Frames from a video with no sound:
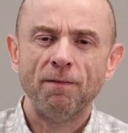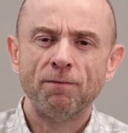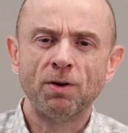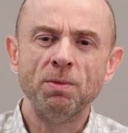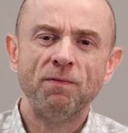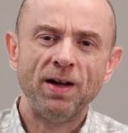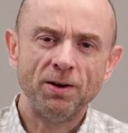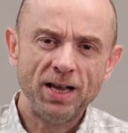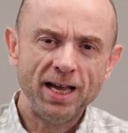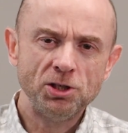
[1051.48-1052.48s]
from the
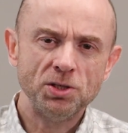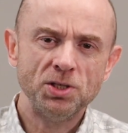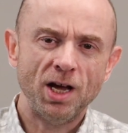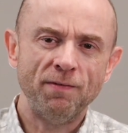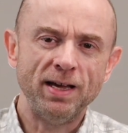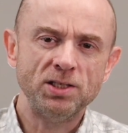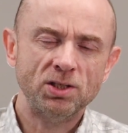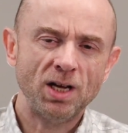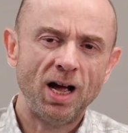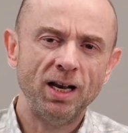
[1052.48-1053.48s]
foundations of a
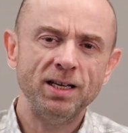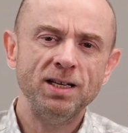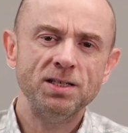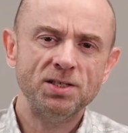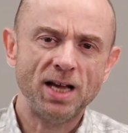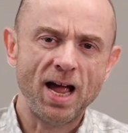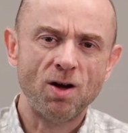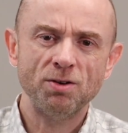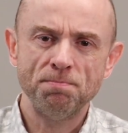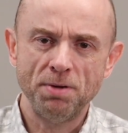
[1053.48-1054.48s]
solid,
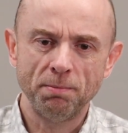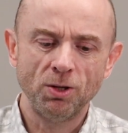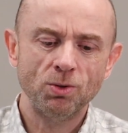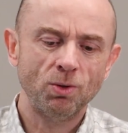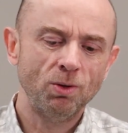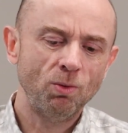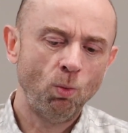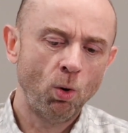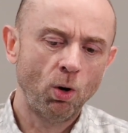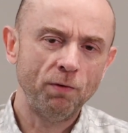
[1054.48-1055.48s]
sound, biblical
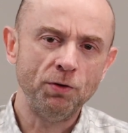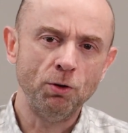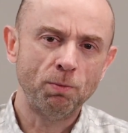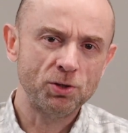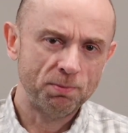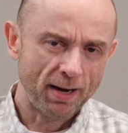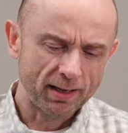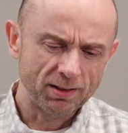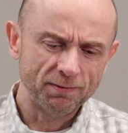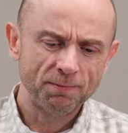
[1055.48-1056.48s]
worldview
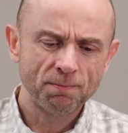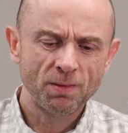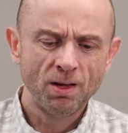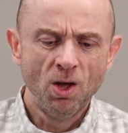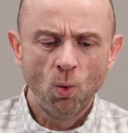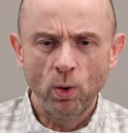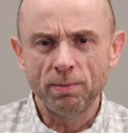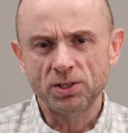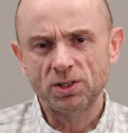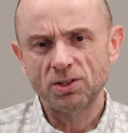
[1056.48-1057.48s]
perspective. We
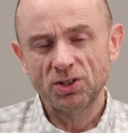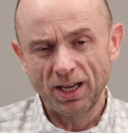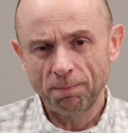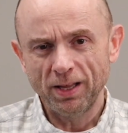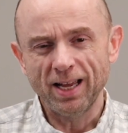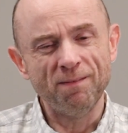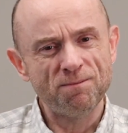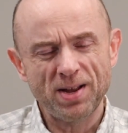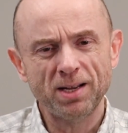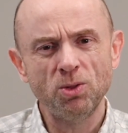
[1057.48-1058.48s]
must simply
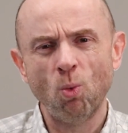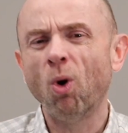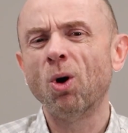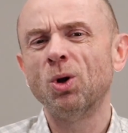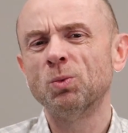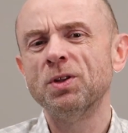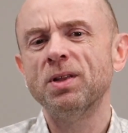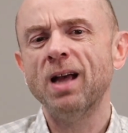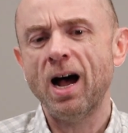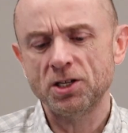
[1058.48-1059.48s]
infect the world with the
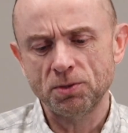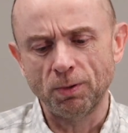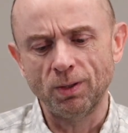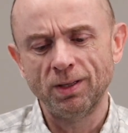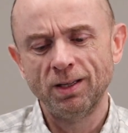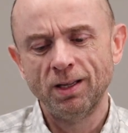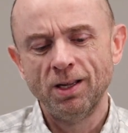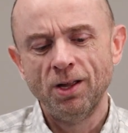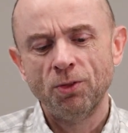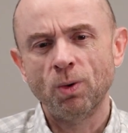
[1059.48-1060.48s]
gospel
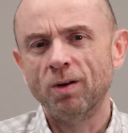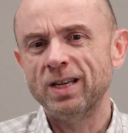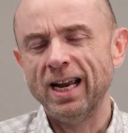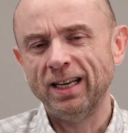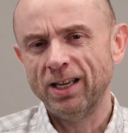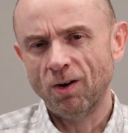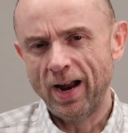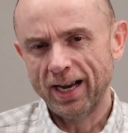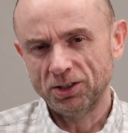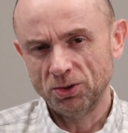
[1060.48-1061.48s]
through our daily
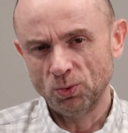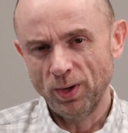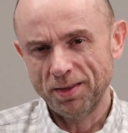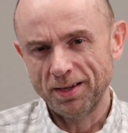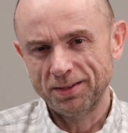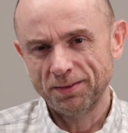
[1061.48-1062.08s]
interactions with it.